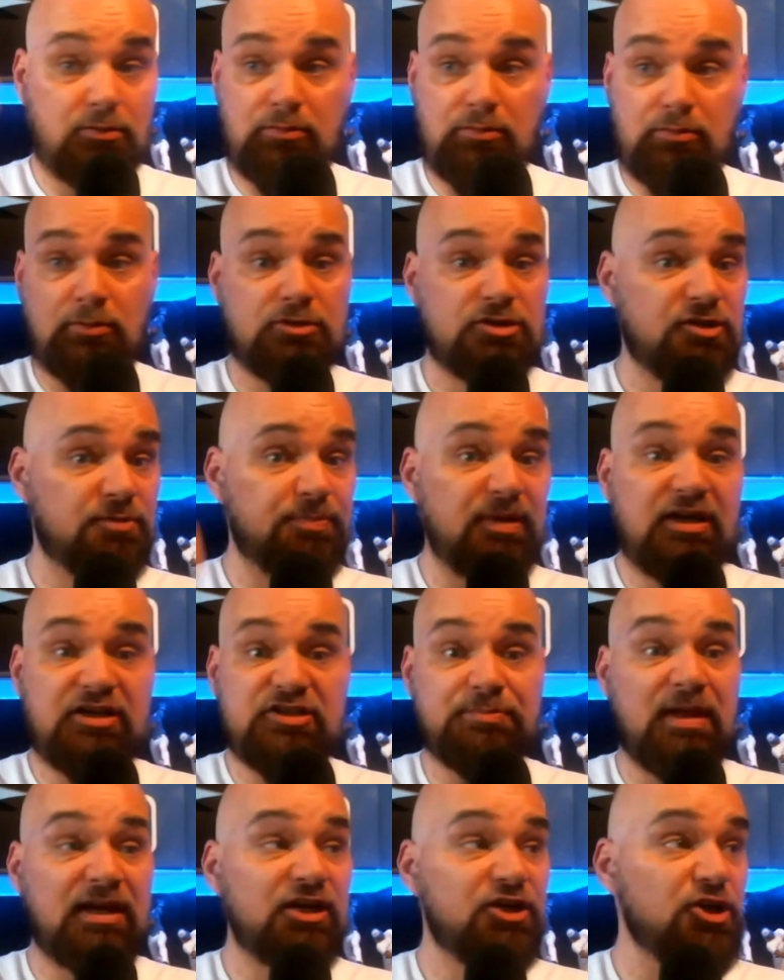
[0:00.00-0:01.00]
spin as
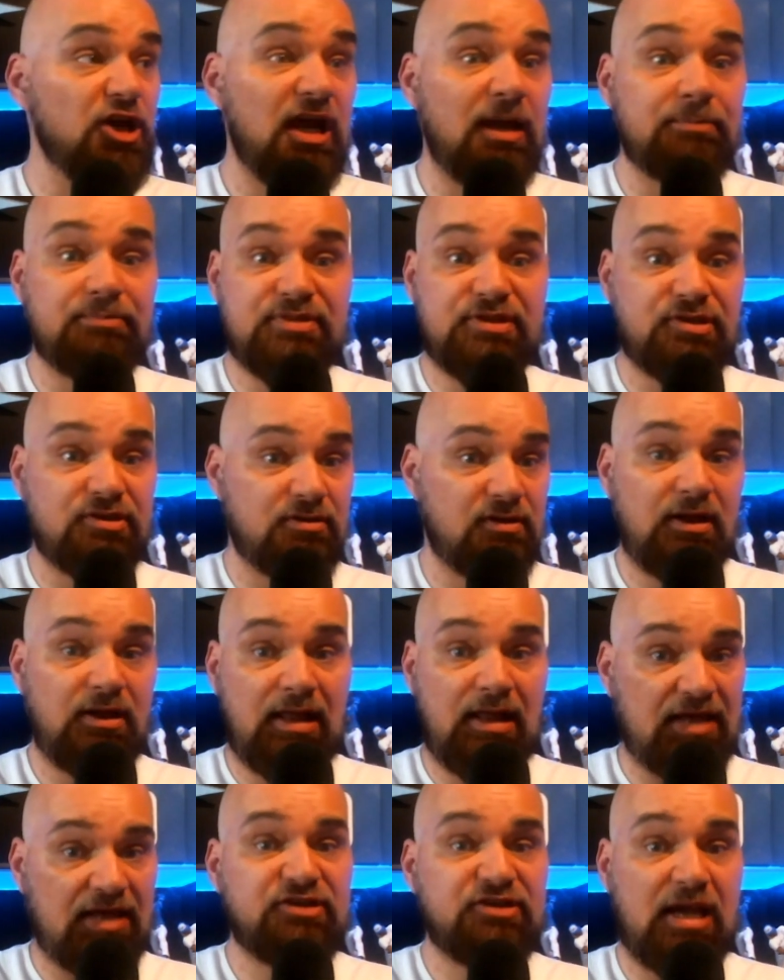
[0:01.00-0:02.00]
many gems
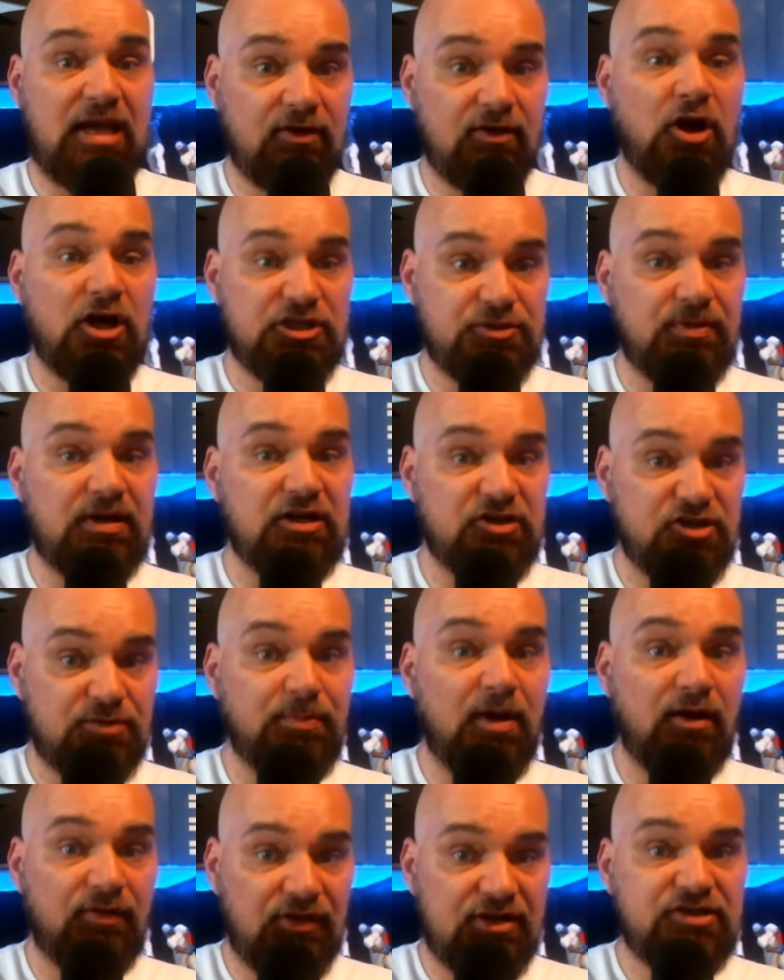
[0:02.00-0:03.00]
as Kevin Gausman has
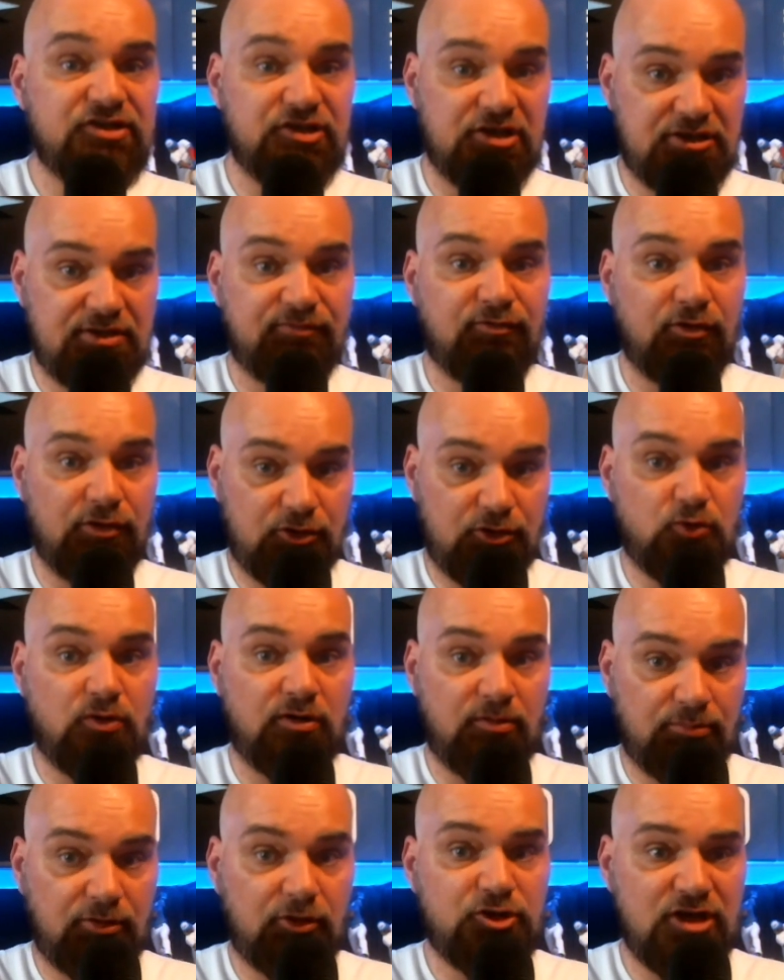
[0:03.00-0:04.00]
spun this season for the Toronto
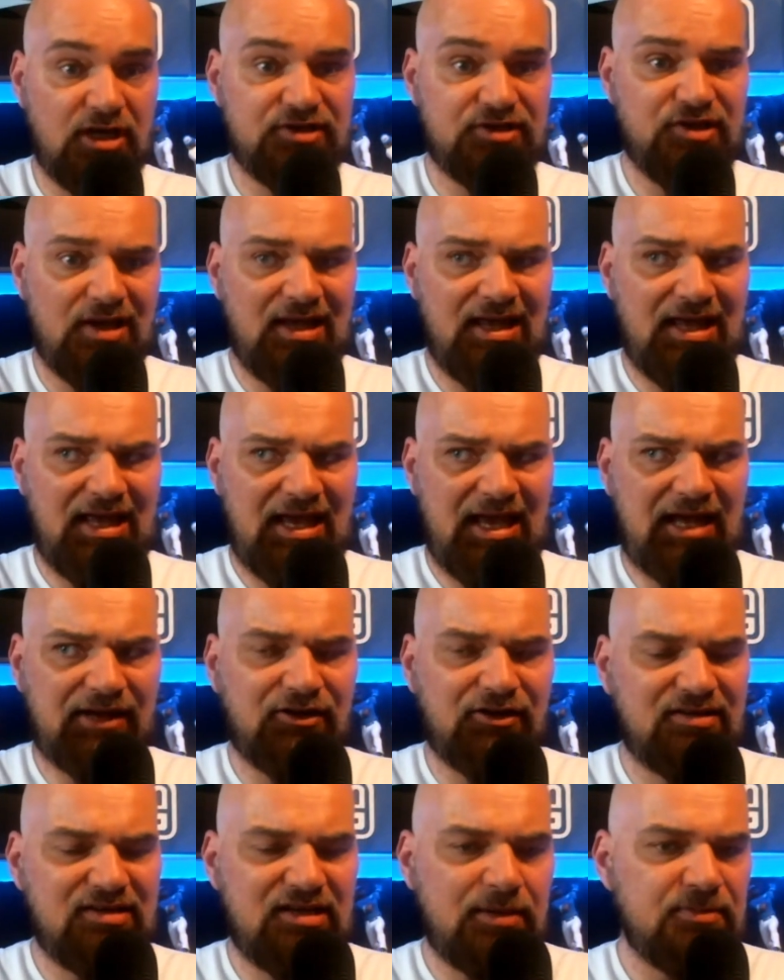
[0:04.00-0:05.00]
Blue Jays, and the
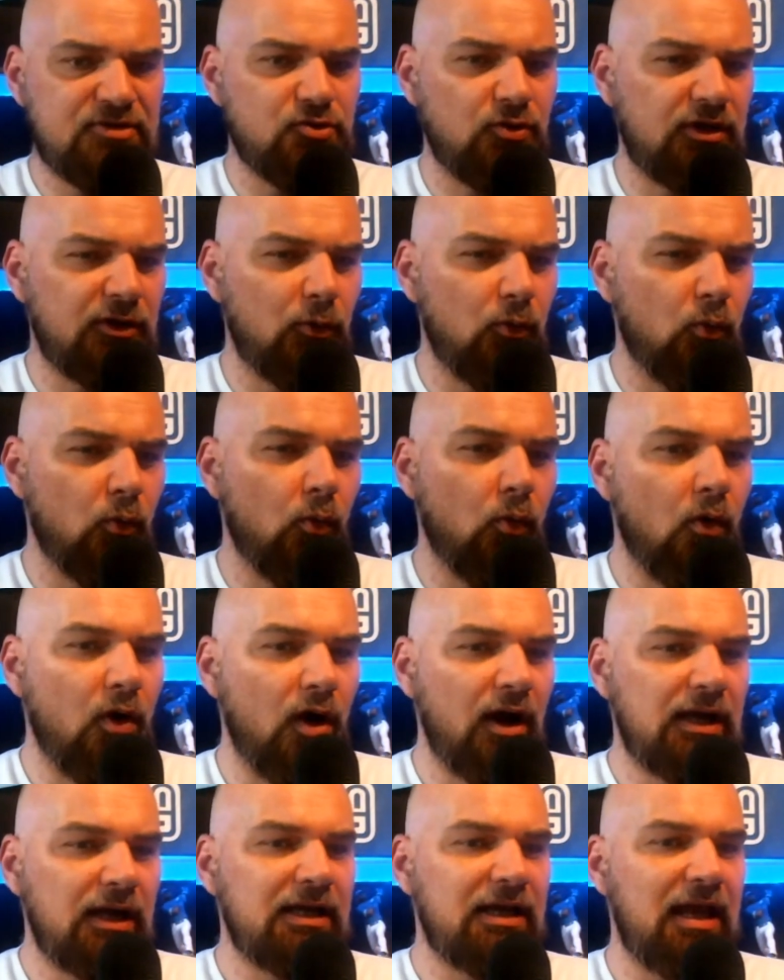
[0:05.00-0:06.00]
team is only
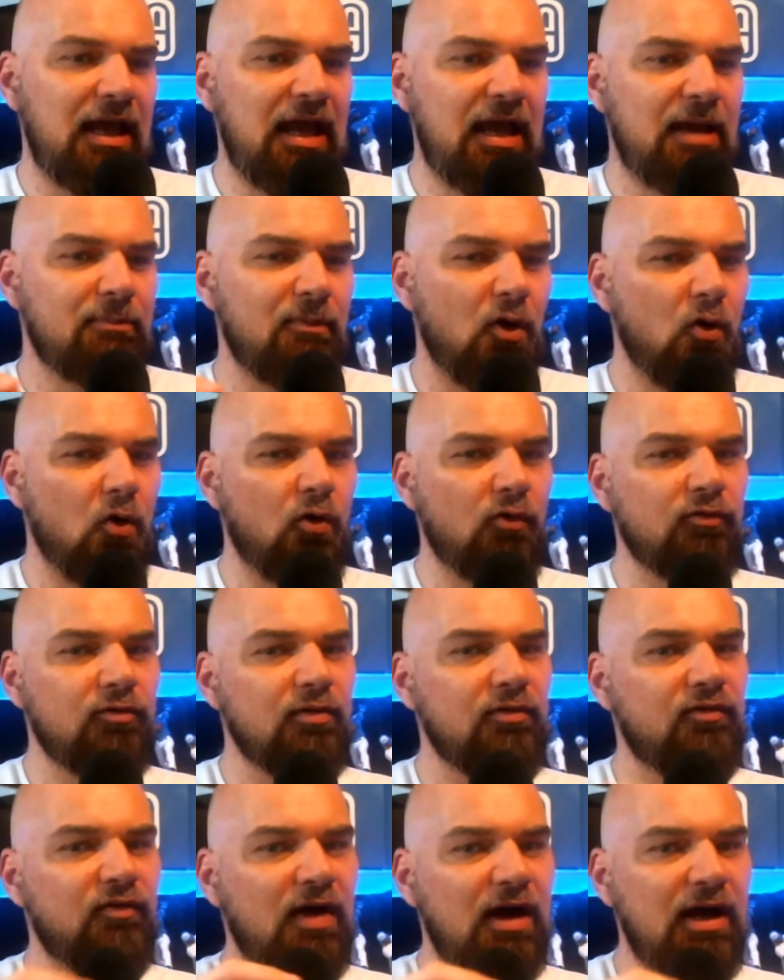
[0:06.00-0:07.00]
one game over
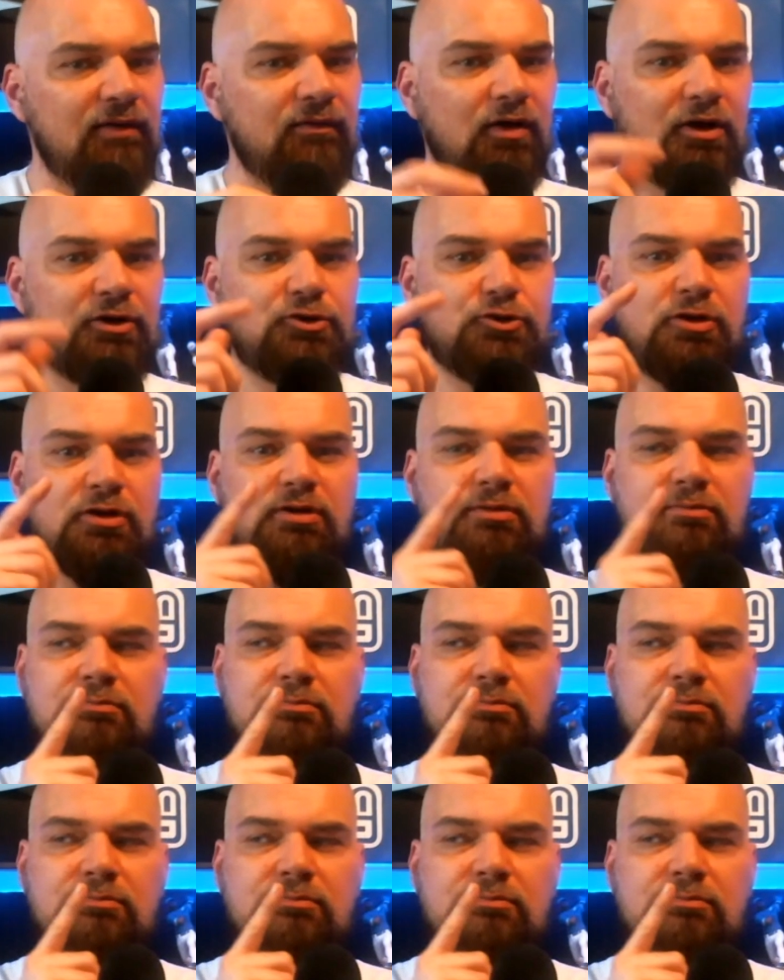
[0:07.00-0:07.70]
500?